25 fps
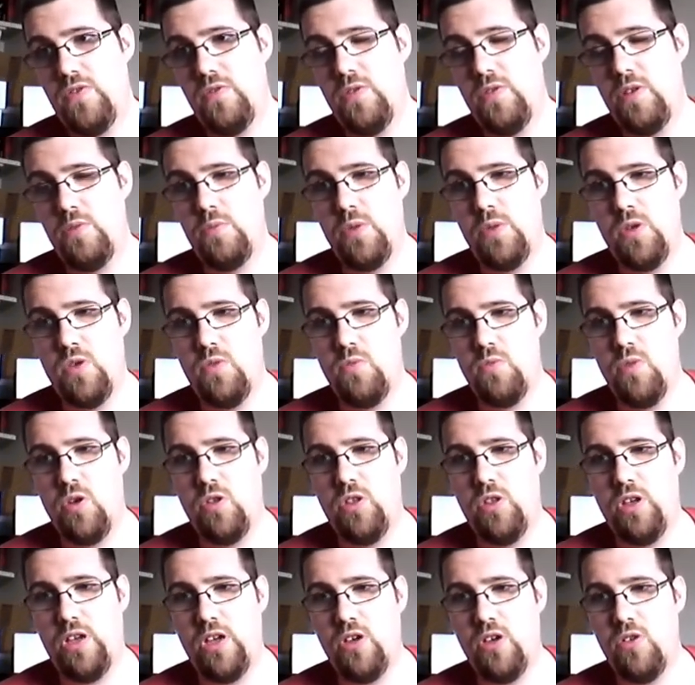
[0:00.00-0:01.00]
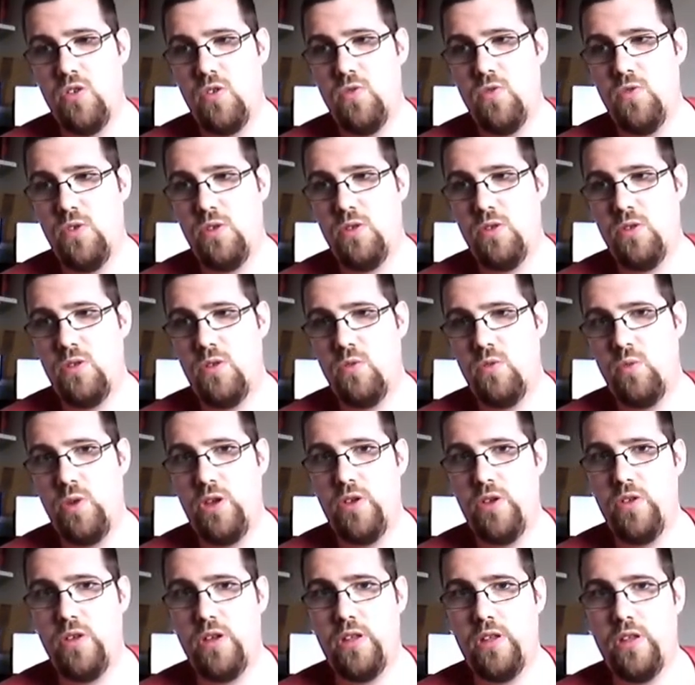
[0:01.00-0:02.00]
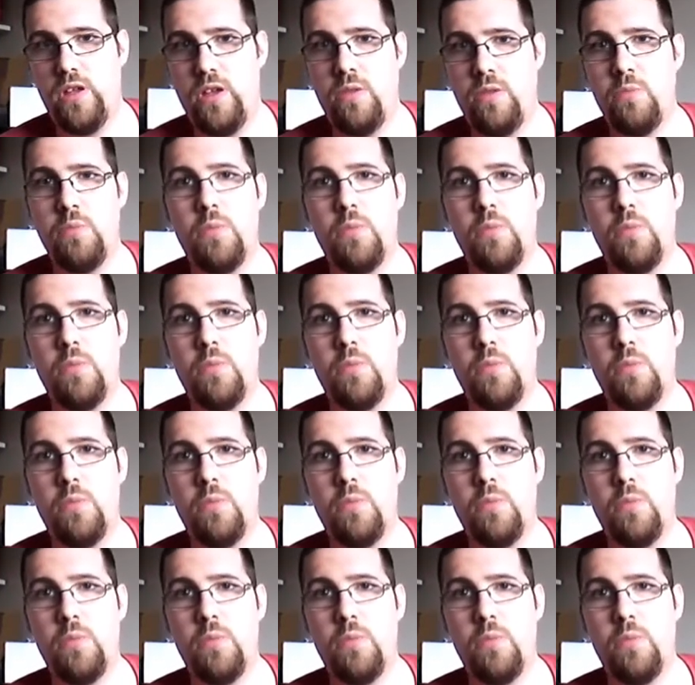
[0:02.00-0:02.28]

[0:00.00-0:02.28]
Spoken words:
that puts me on the couch for weeks at a time.